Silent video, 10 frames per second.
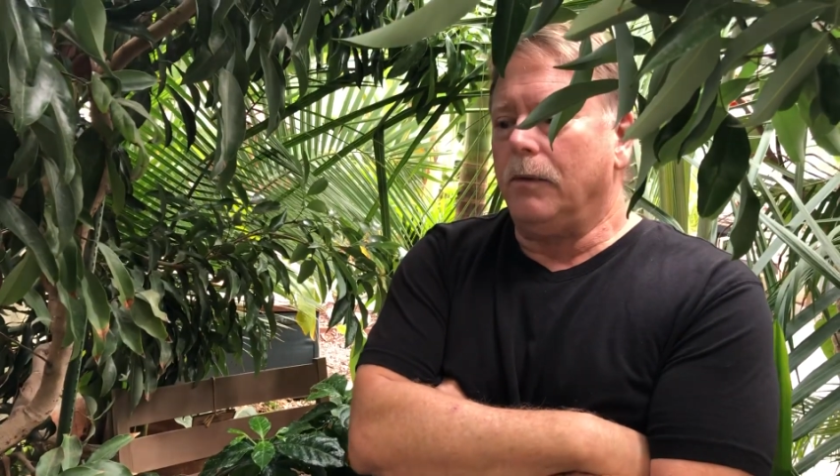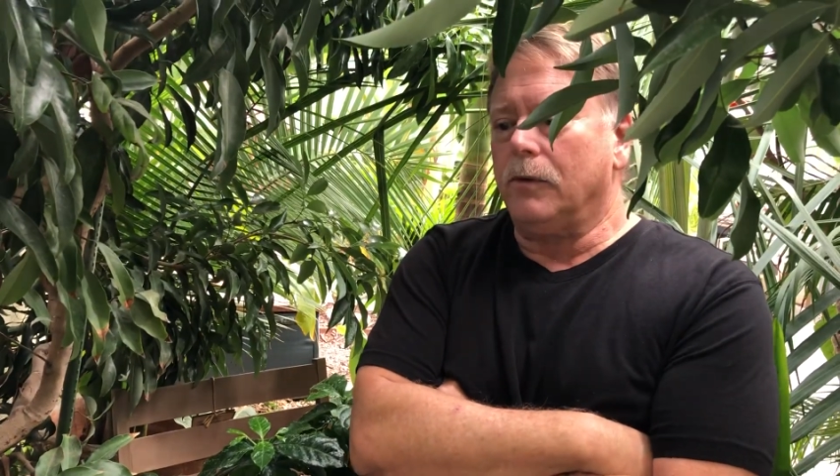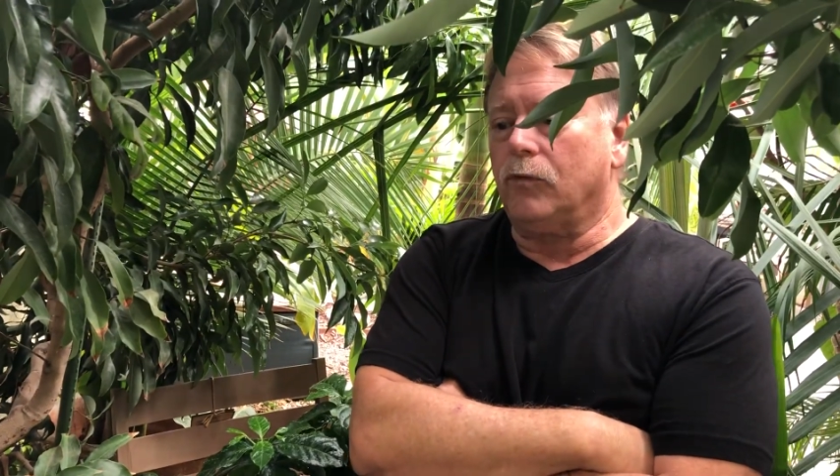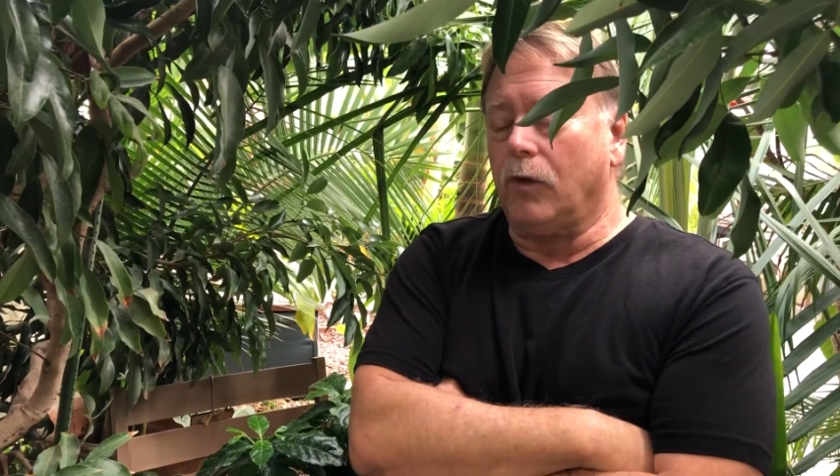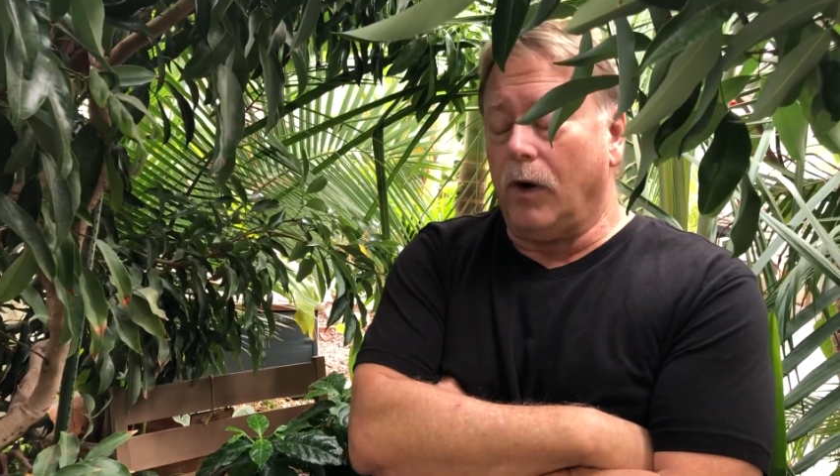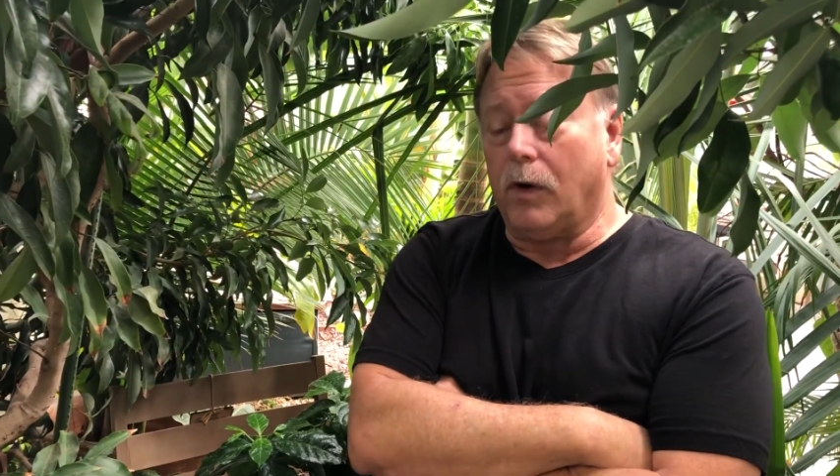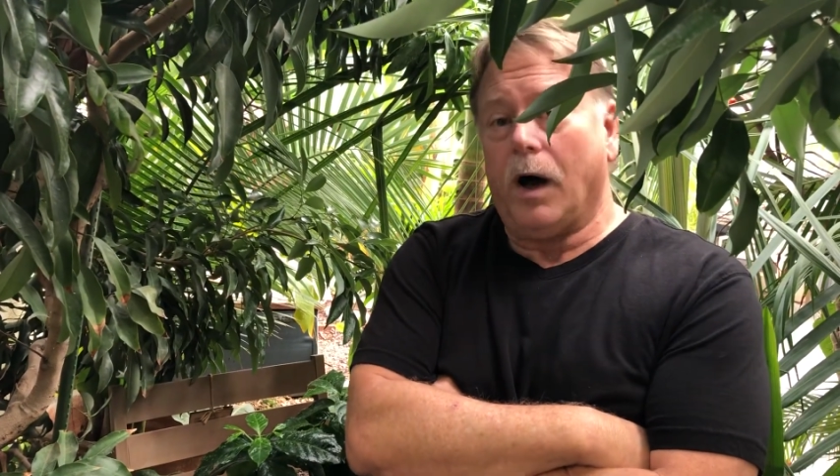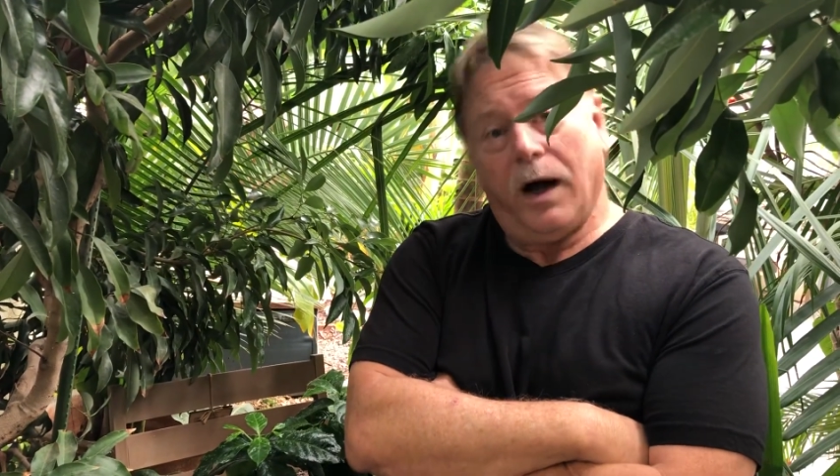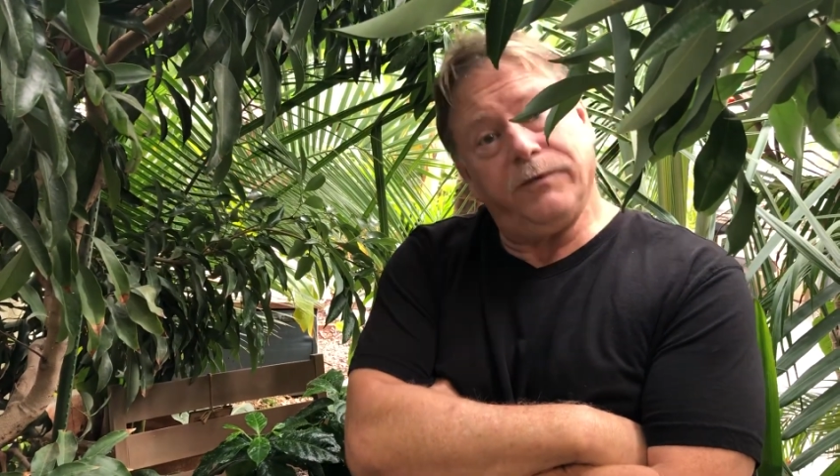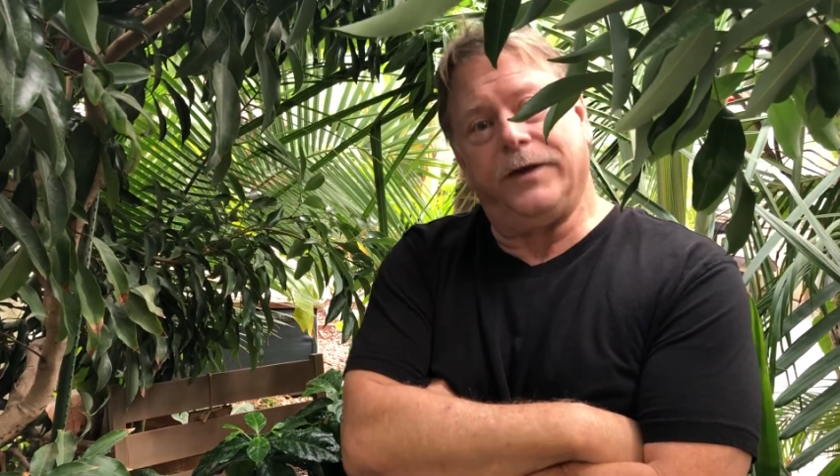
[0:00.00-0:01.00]
grow
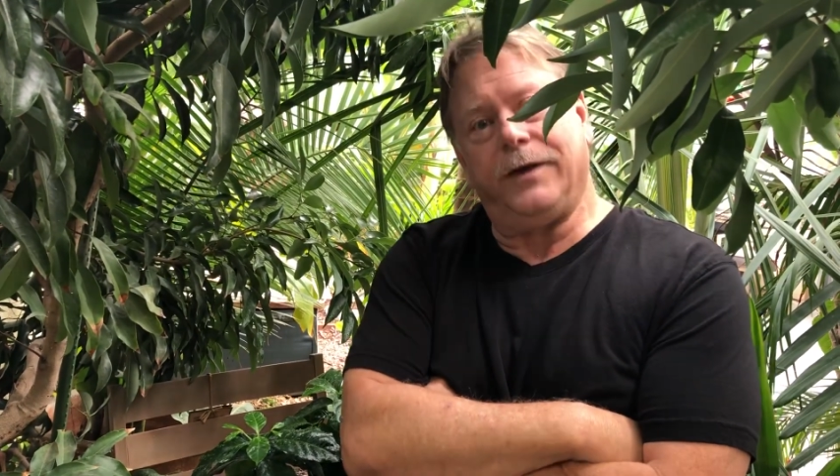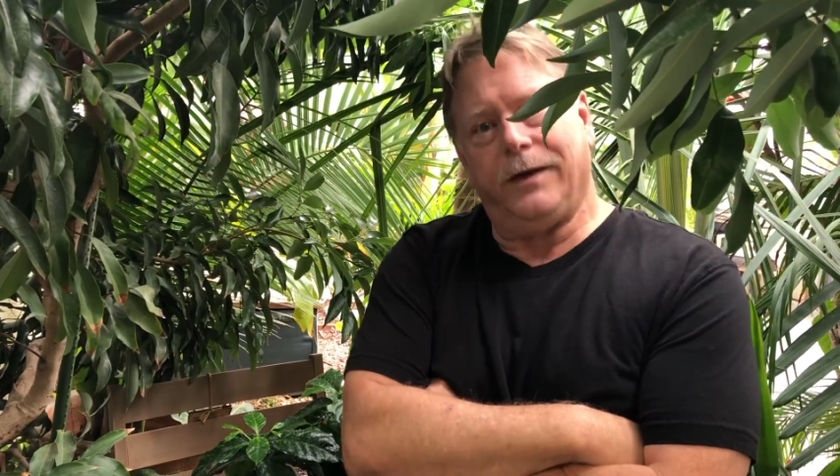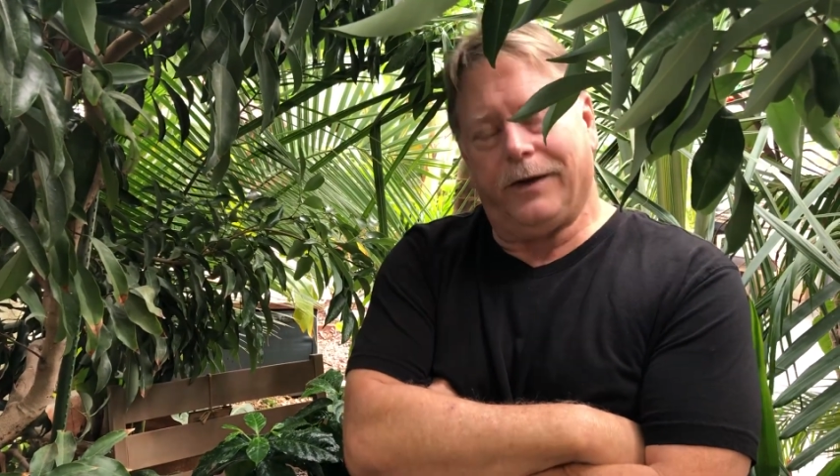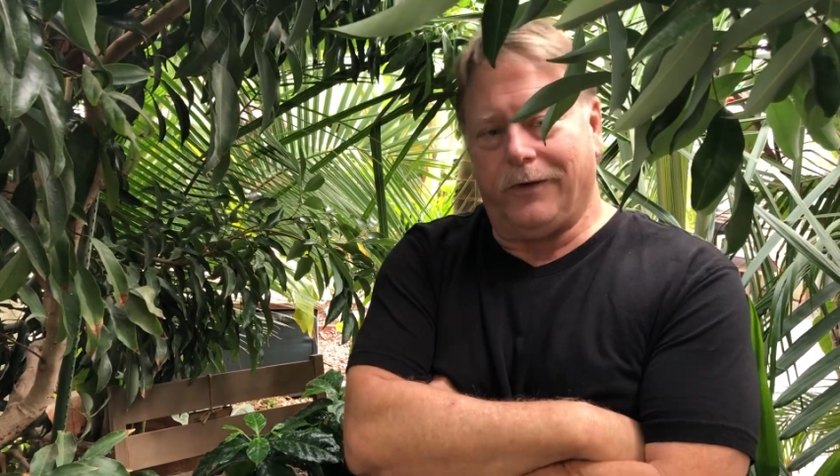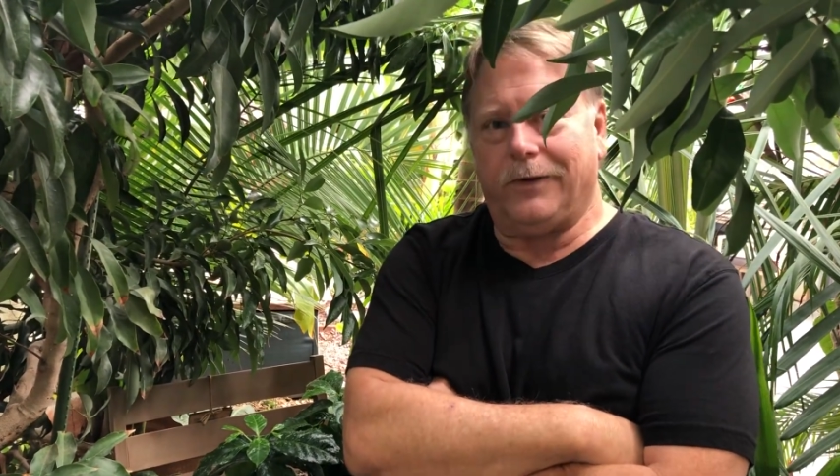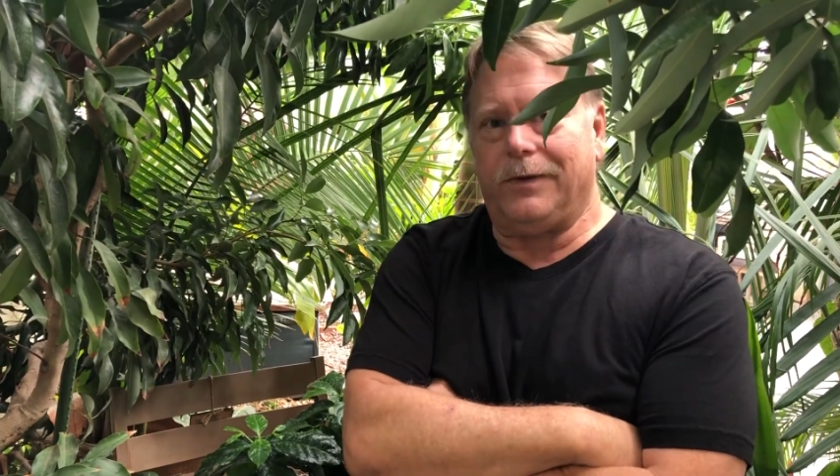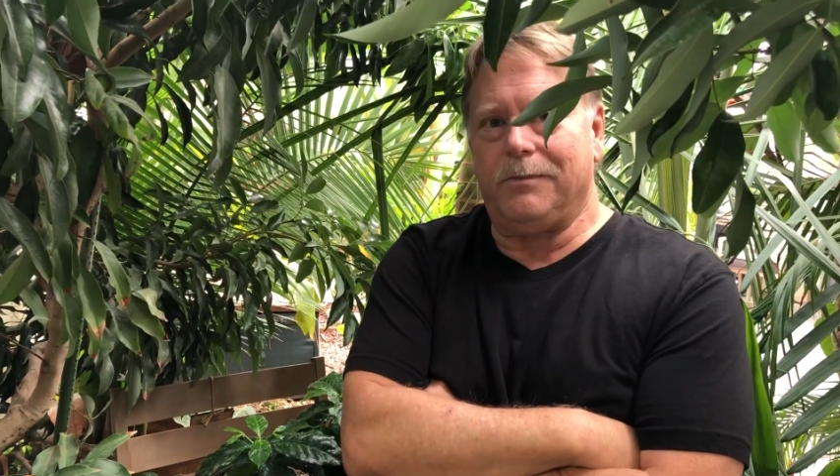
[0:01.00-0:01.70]
coffee here in